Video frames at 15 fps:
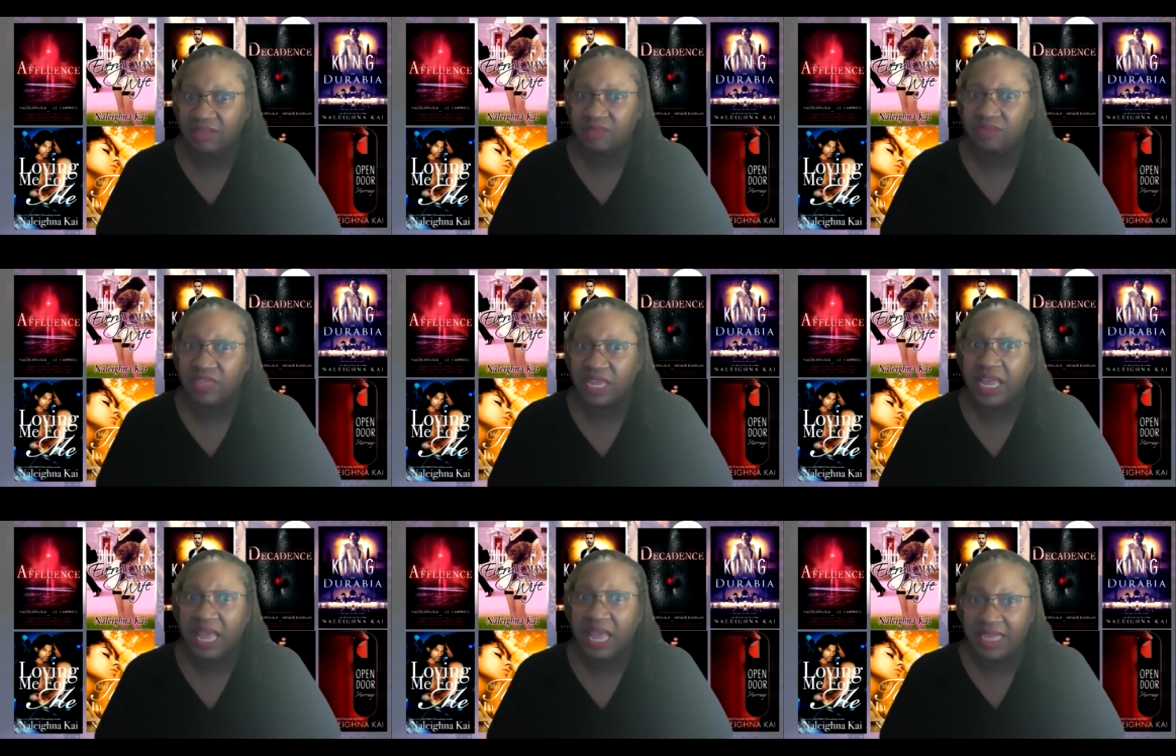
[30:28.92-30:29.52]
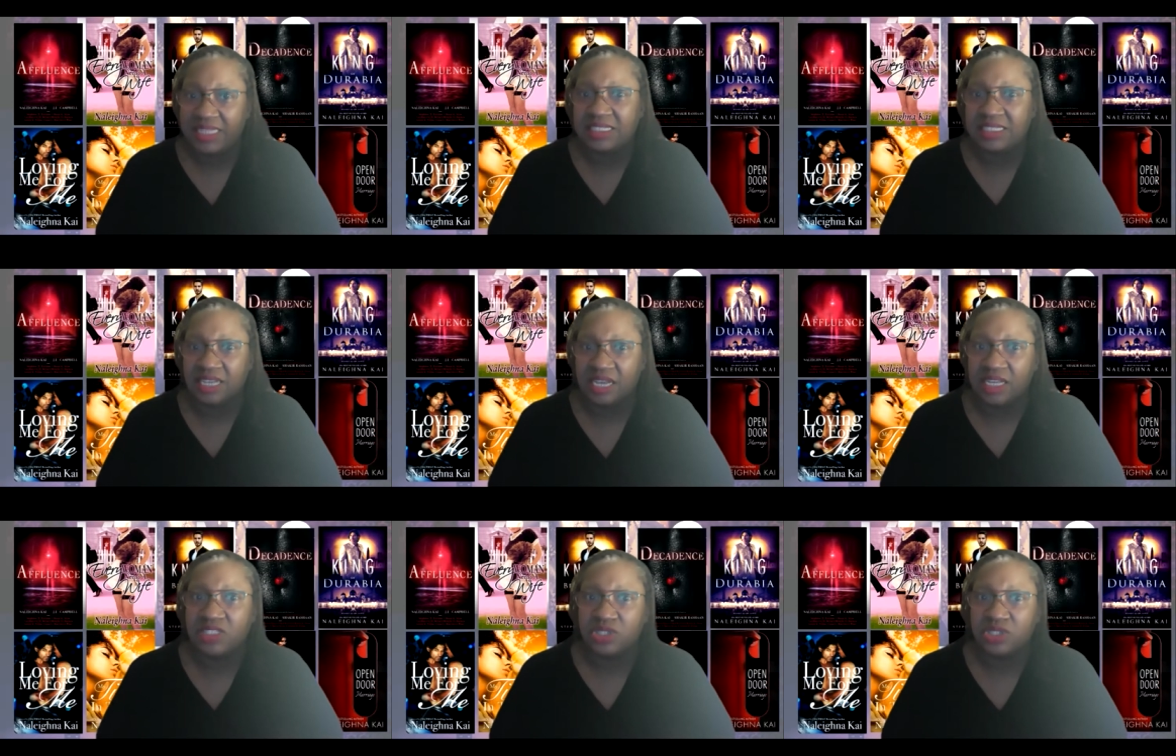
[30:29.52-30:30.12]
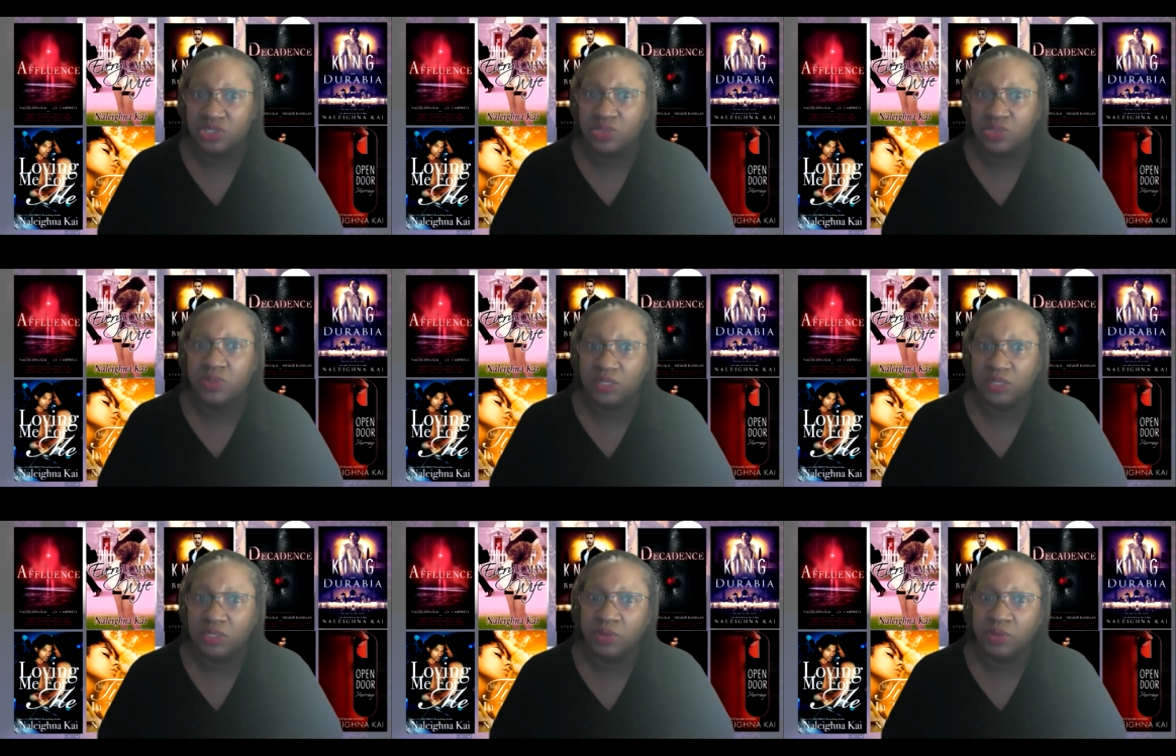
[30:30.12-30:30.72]
They asked us to do
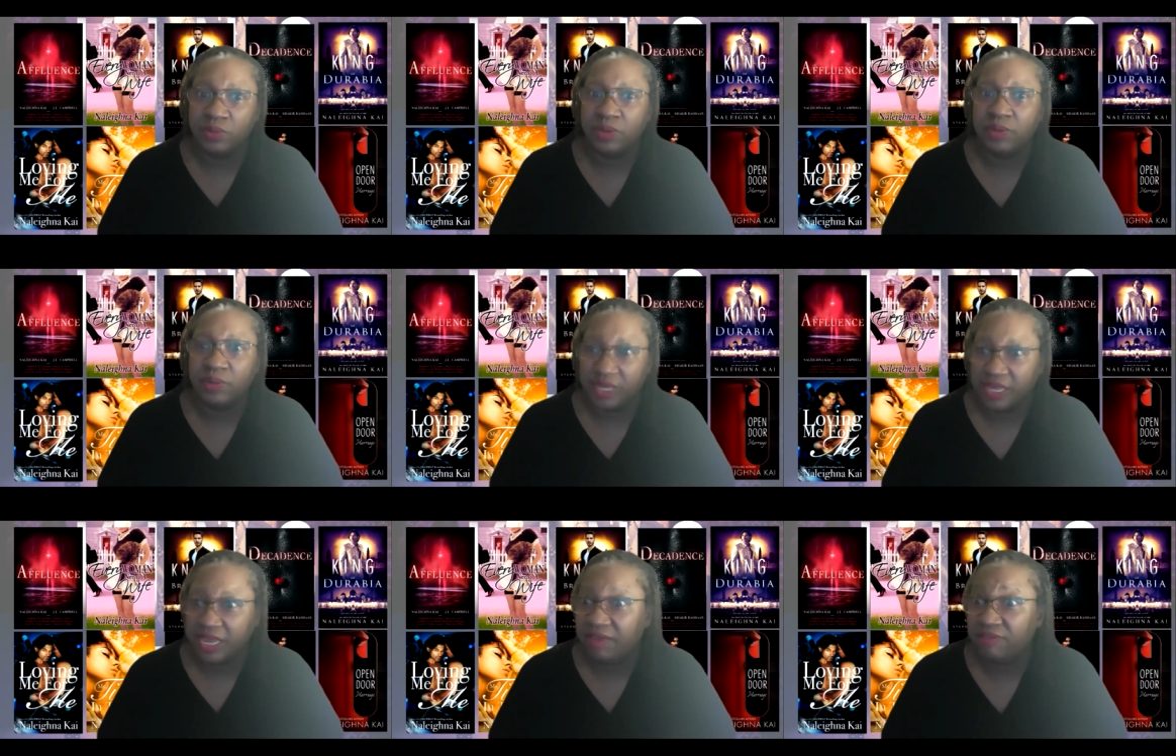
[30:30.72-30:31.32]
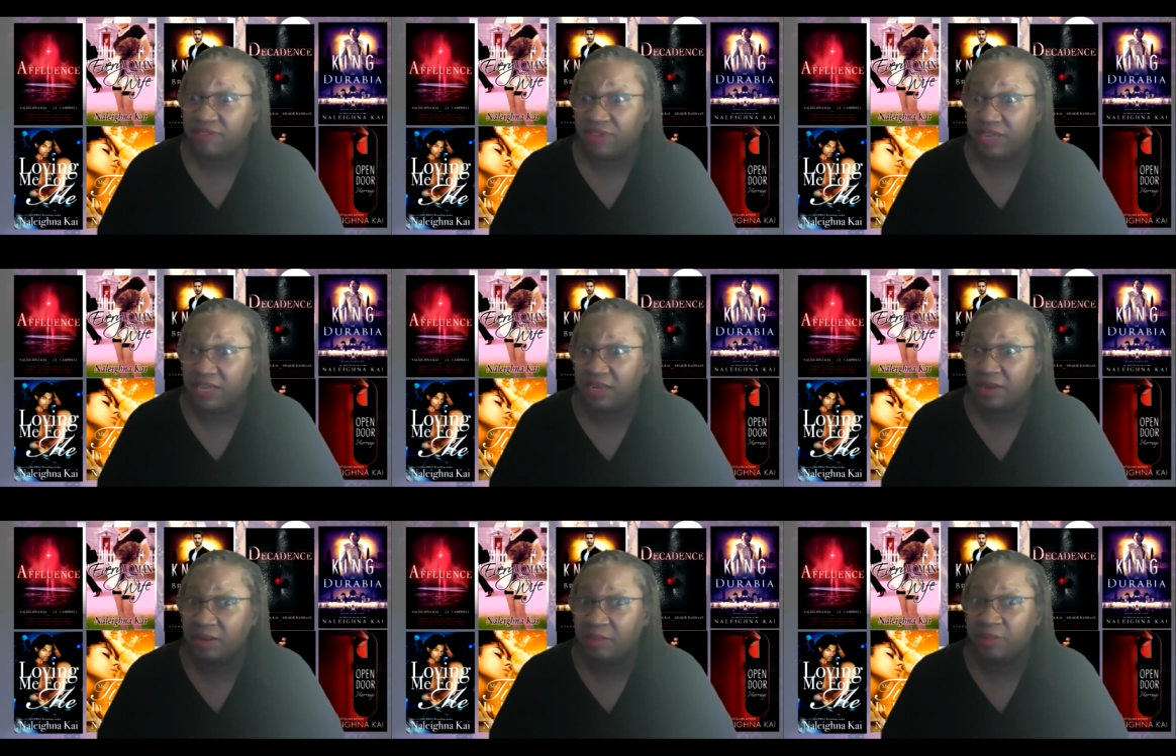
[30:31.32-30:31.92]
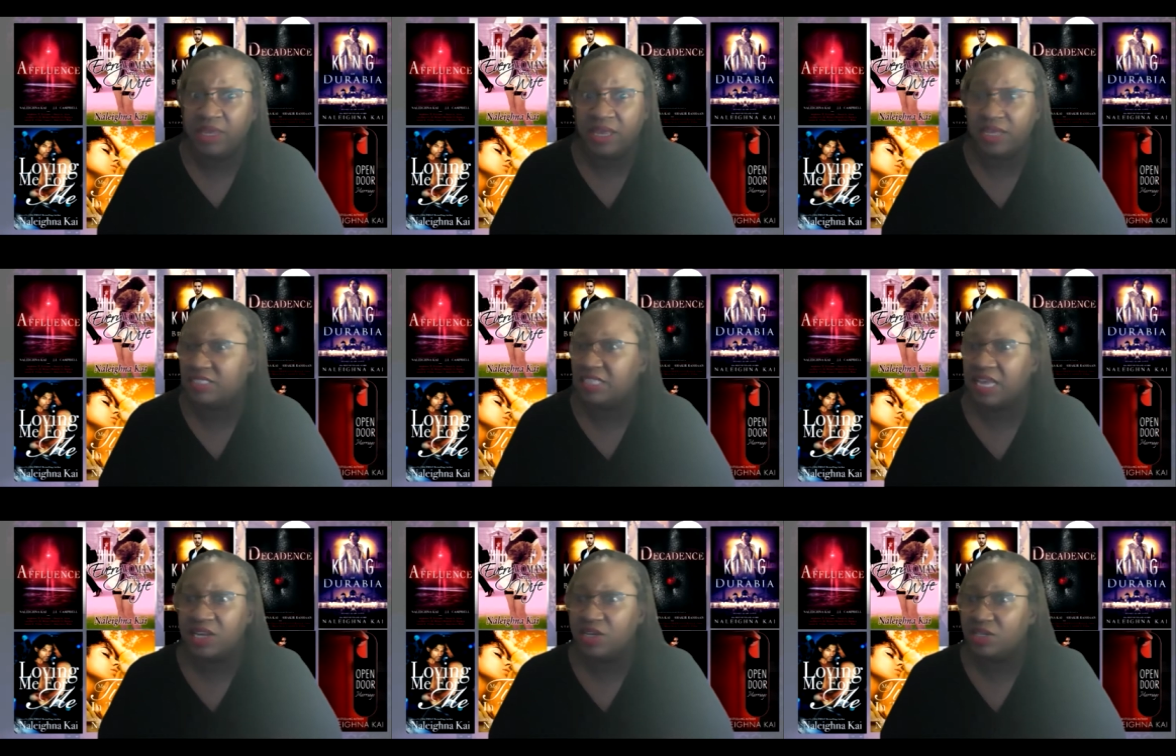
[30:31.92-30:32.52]
the literary cafe because
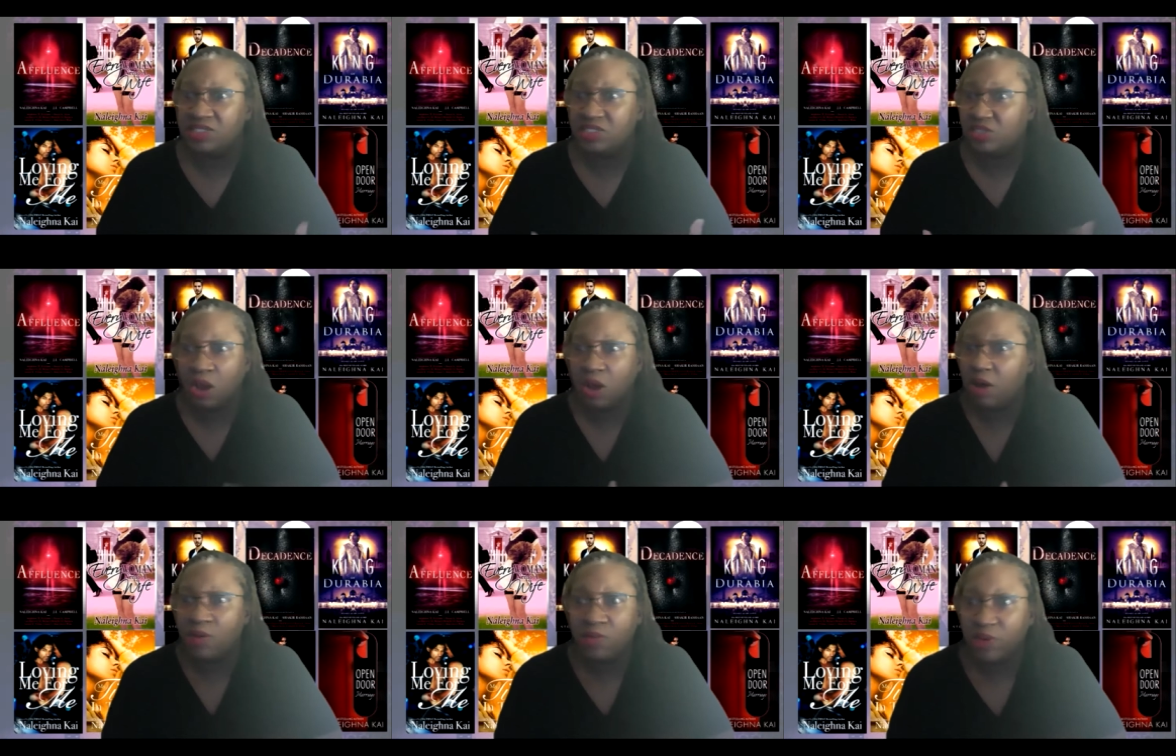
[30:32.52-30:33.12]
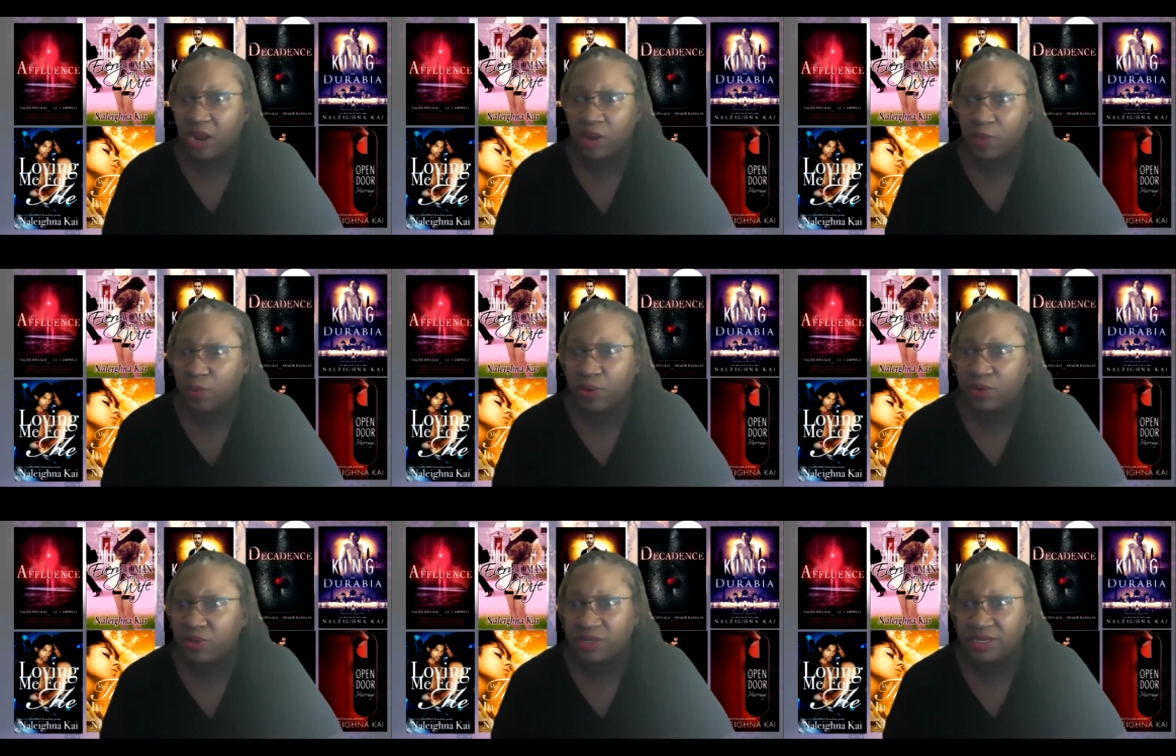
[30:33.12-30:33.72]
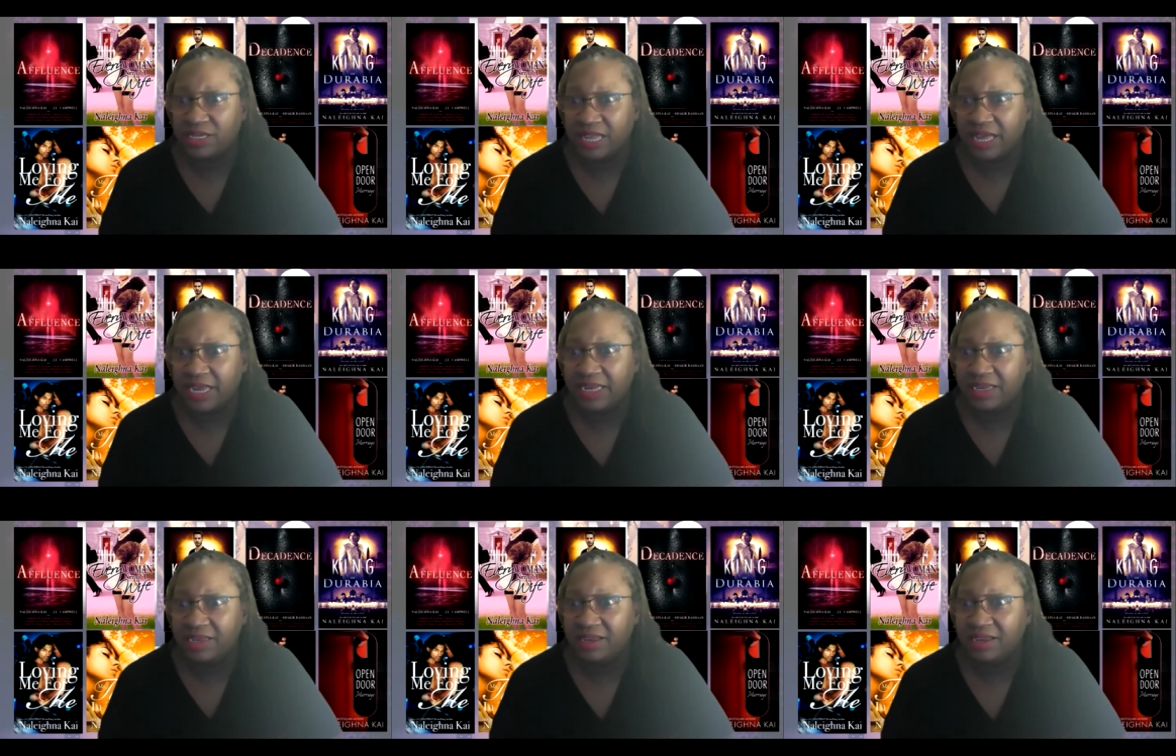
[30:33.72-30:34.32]
they saw what our work looked
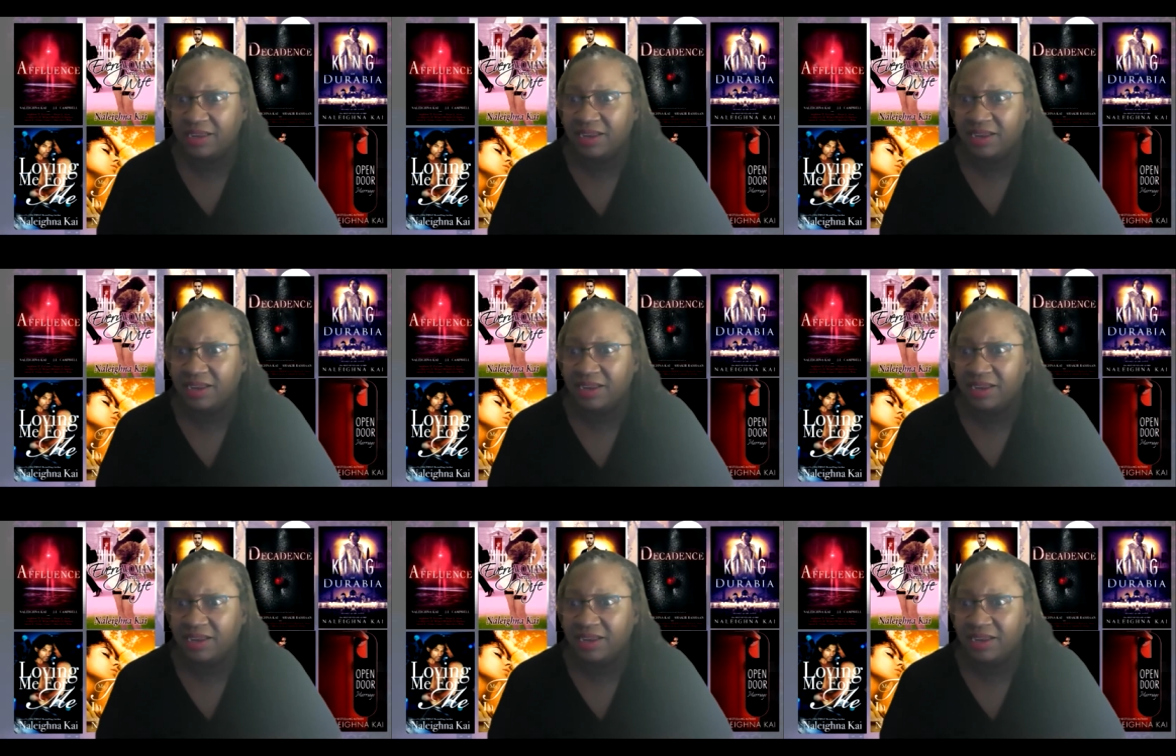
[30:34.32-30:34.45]
like